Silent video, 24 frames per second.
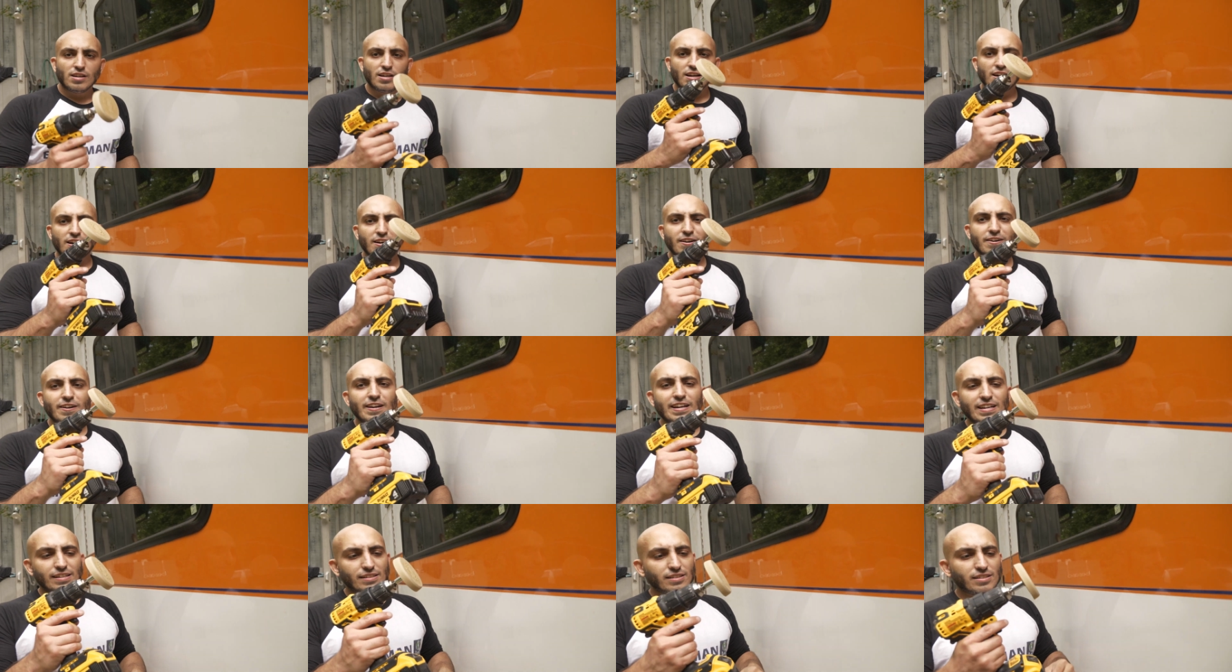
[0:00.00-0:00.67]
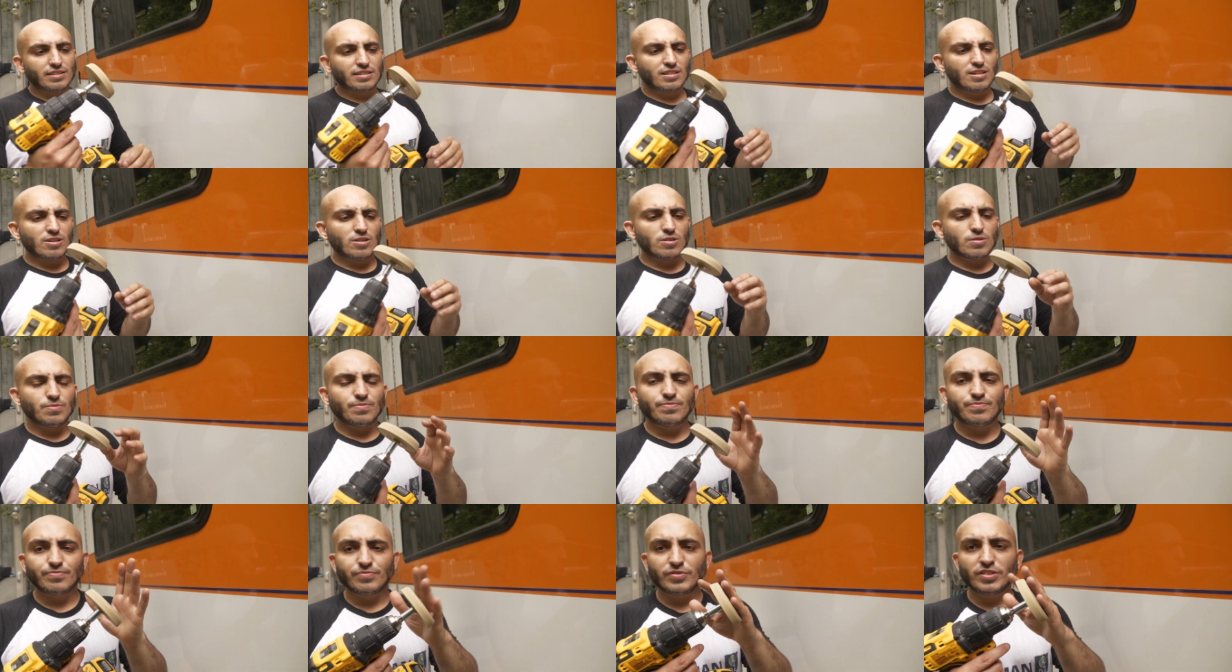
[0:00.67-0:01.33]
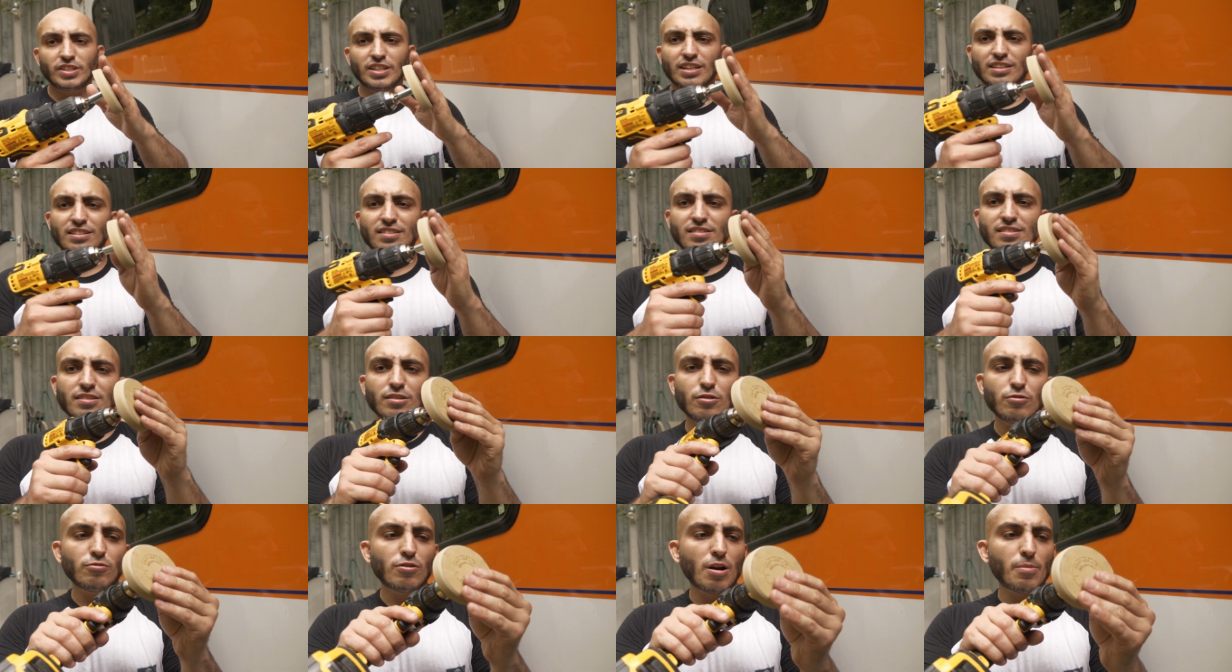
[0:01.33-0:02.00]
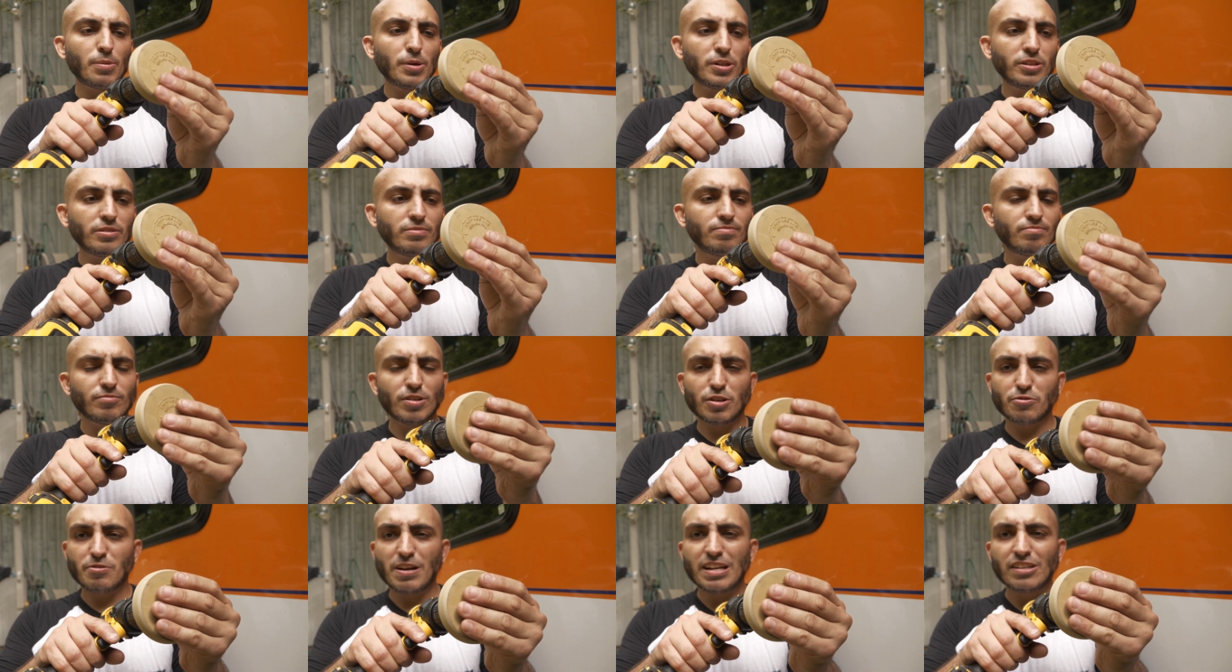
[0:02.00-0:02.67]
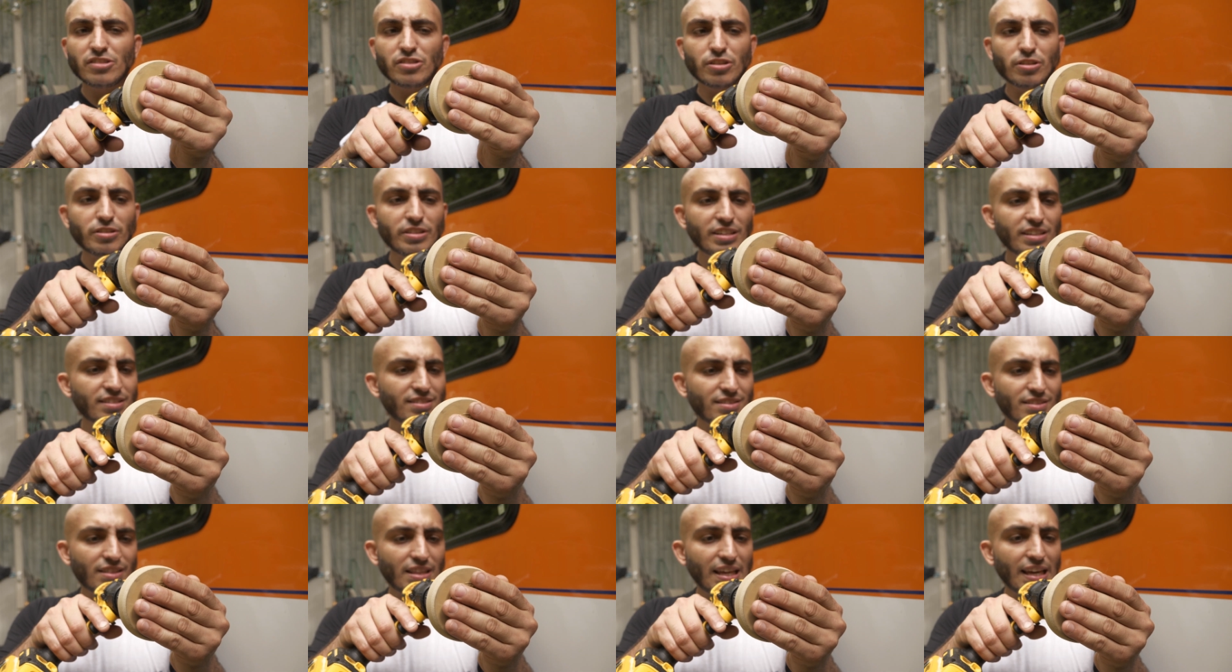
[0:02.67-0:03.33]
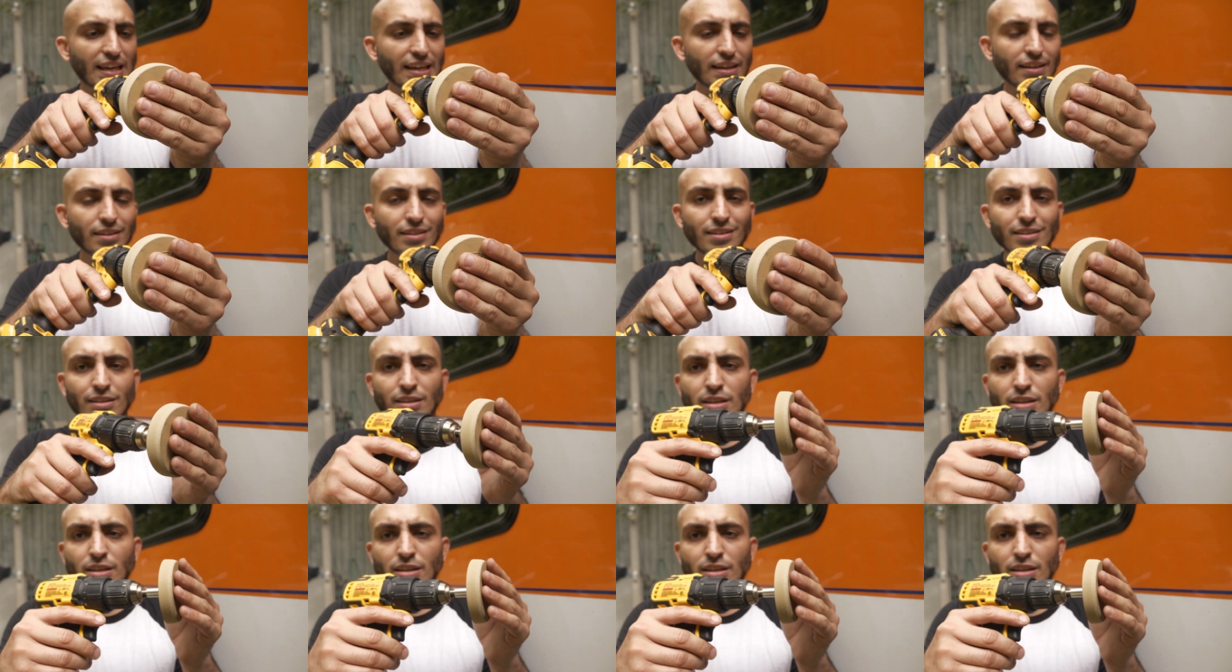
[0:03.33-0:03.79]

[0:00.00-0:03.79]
All right, so got this little rubber eraser disc thing.